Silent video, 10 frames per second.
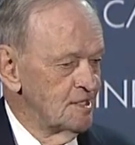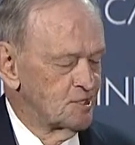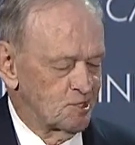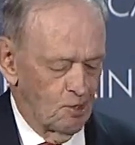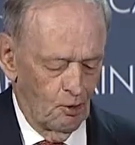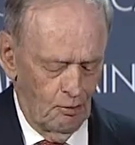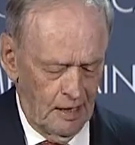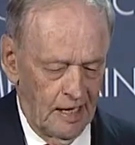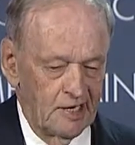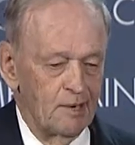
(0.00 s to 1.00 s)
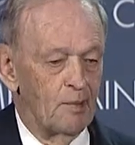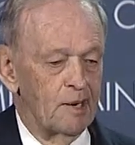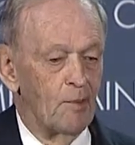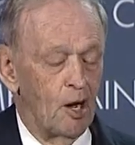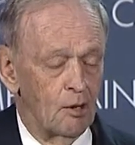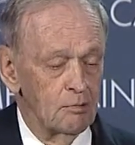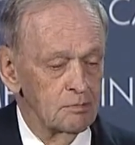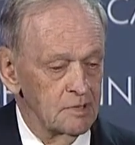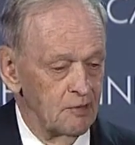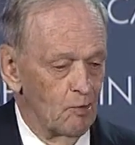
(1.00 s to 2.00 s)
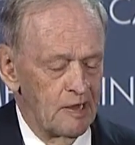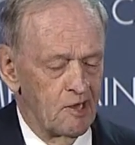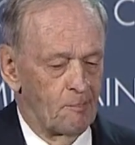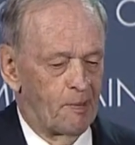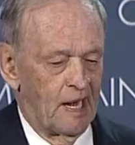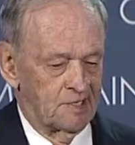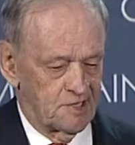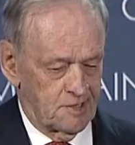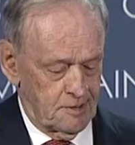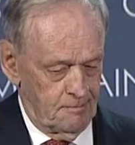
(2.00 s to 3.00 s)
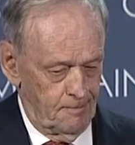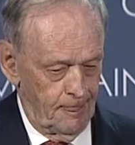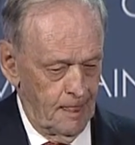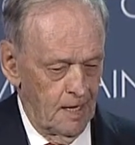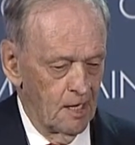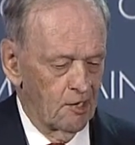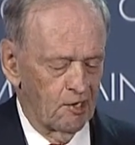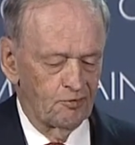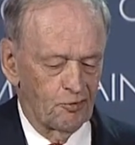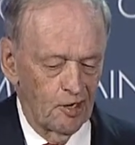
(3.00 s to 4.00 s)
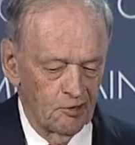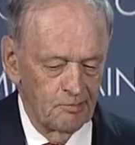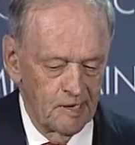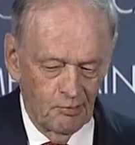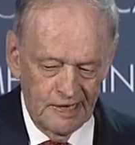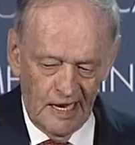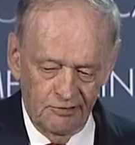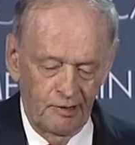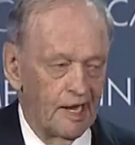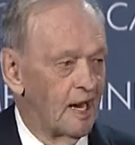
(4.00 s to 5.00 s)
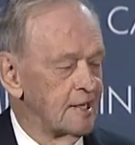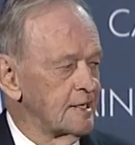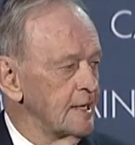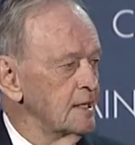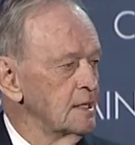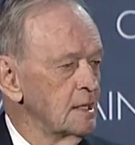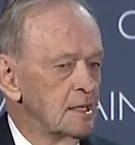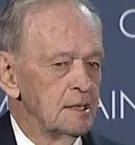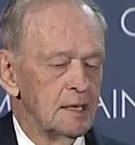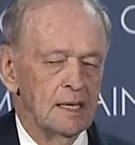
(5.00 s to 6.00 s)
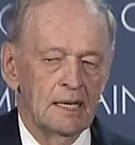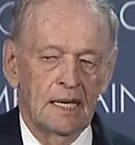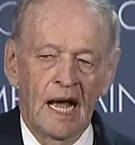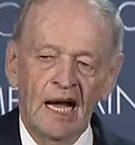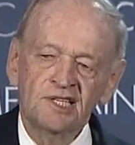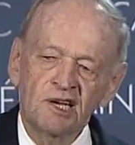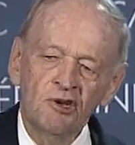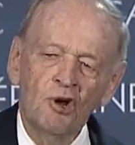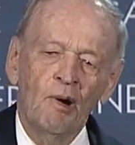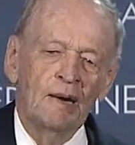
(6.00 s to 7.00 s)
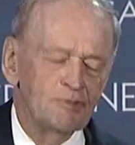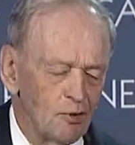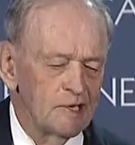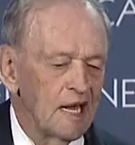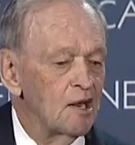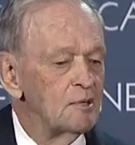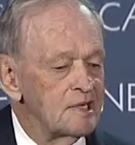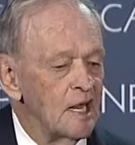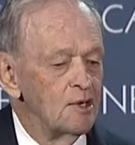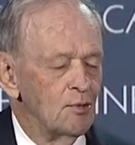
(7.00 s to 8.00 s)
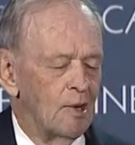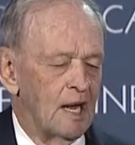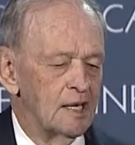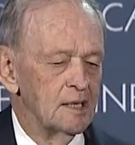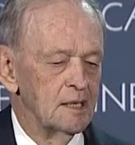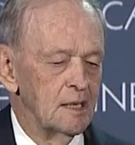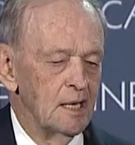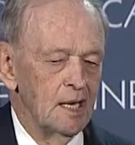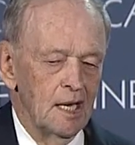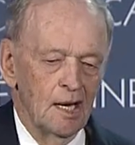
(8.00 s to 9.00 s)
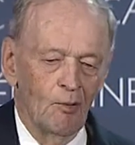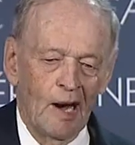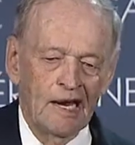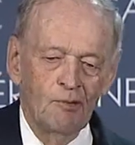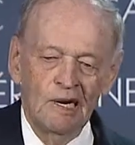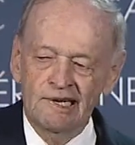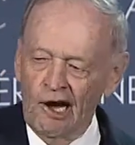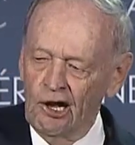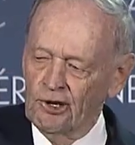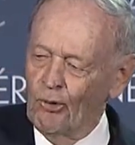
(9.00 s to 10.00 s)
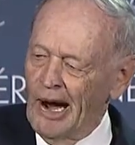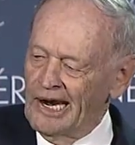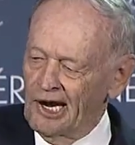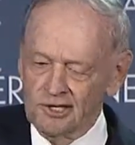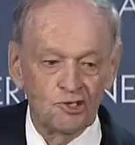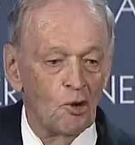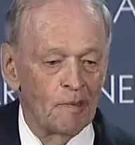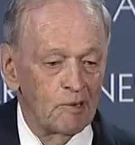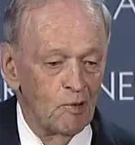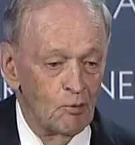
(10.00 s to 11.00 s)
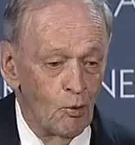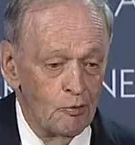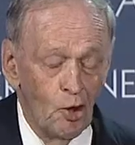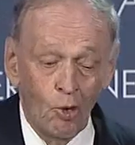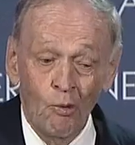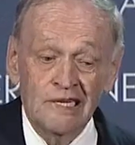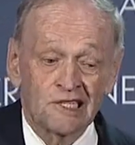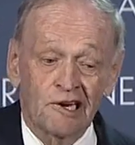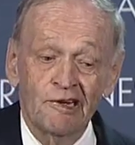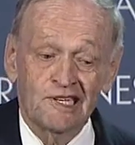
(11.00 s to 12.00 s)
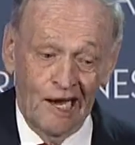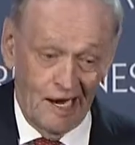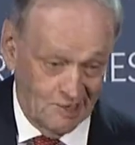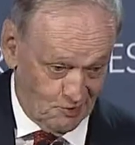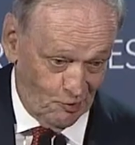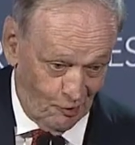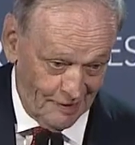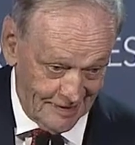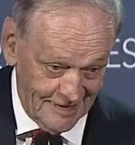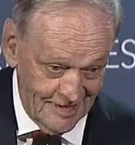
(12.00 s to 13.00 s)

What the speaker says: So I named Raymond. And when the press confronted me with that reality, I said, you know why I'm doing that? I will tell you why. When he will call the White House, nobody will know which Chrétien is calling.